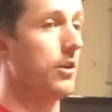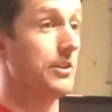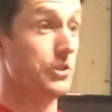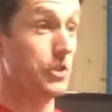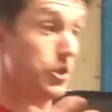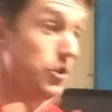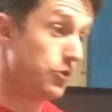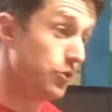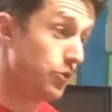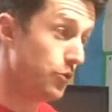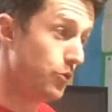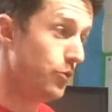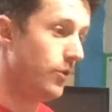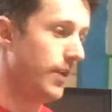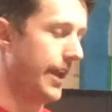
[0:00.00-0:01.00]
or
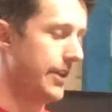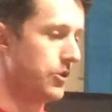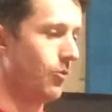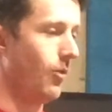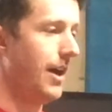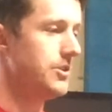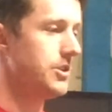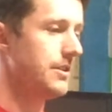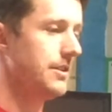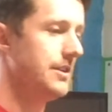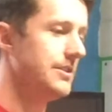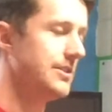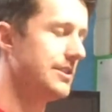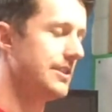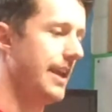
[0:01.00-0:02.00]
it's you and you're
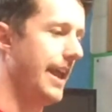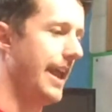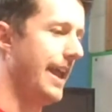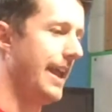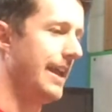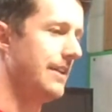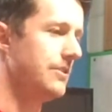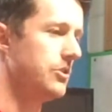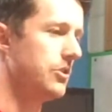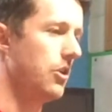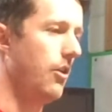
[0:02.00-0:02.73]
watching this